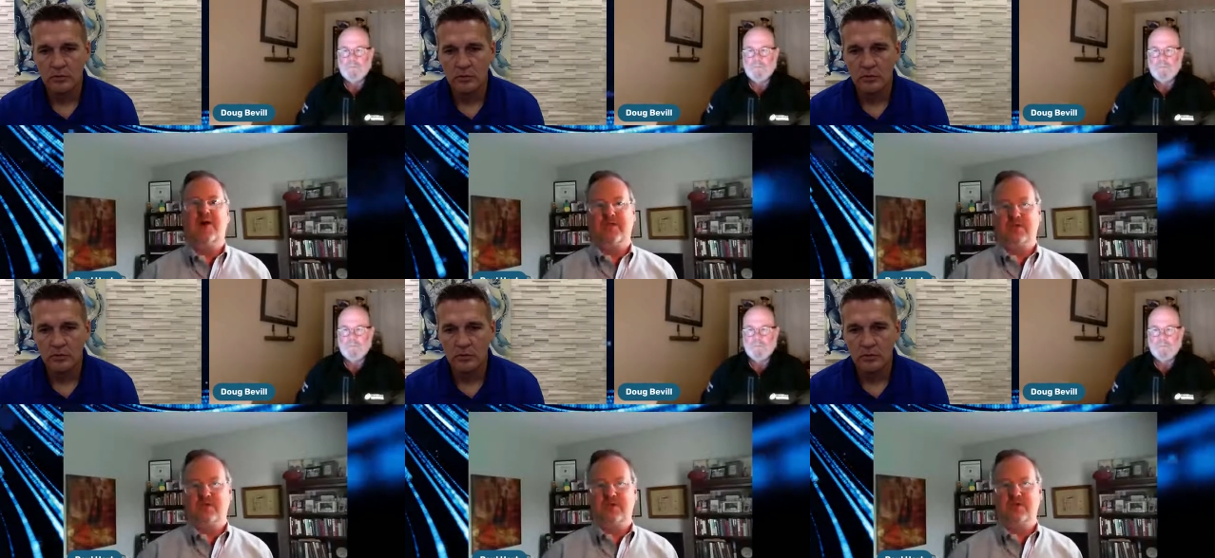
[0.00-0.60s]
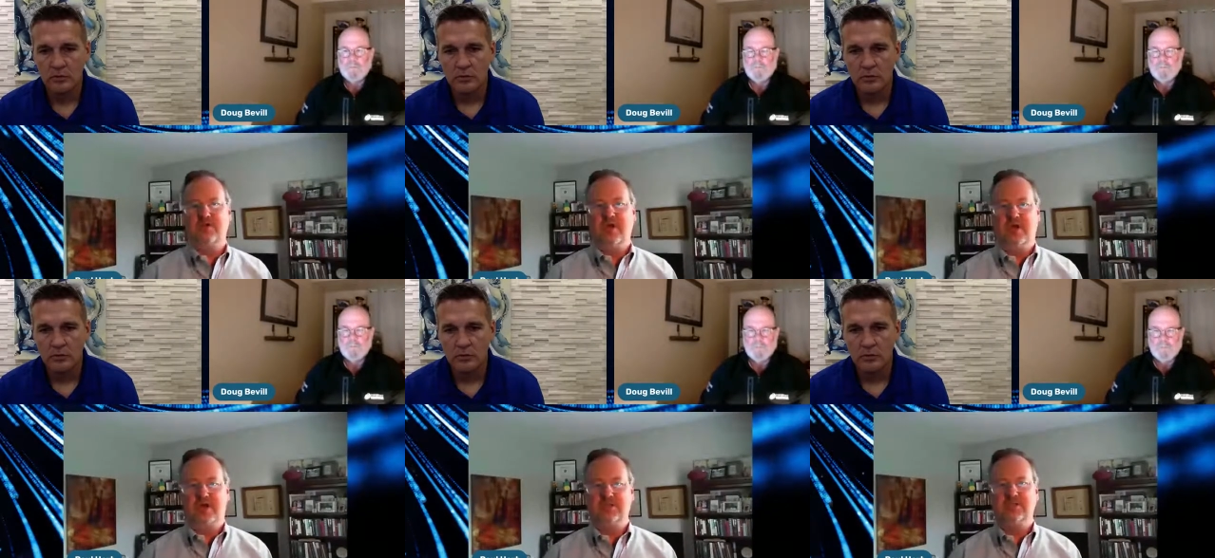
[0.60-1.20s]
Speaker 1: how they would
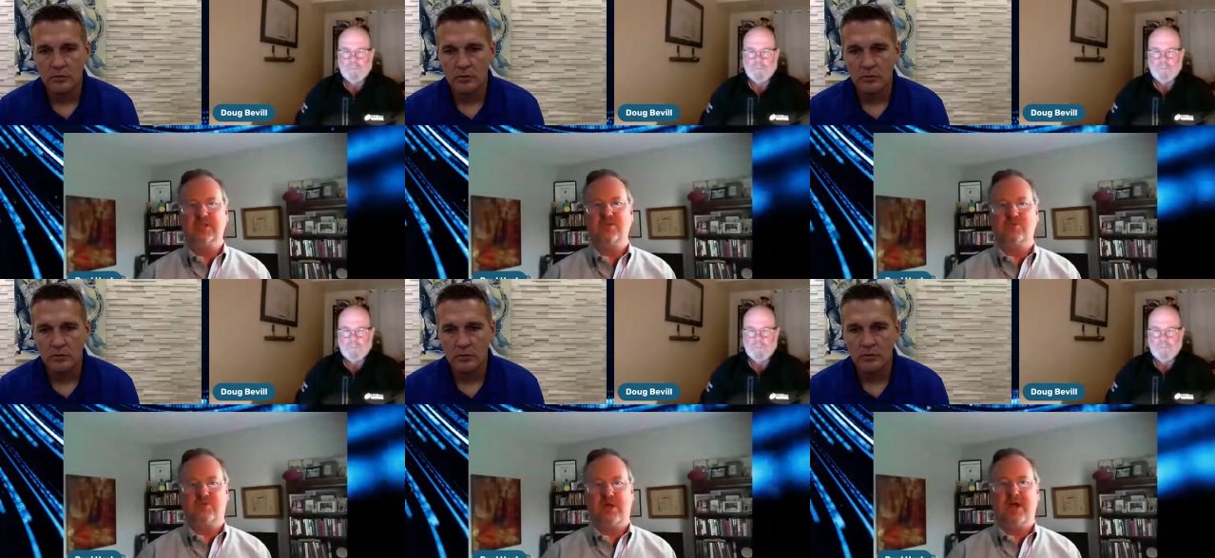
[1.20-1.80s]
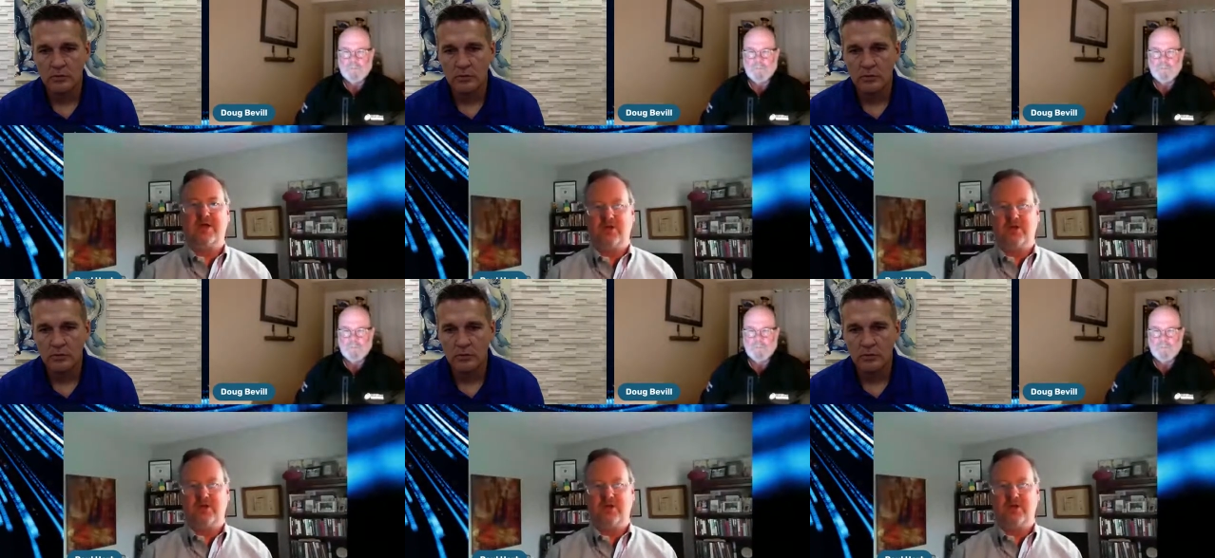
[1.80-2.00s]
uh, continue to rely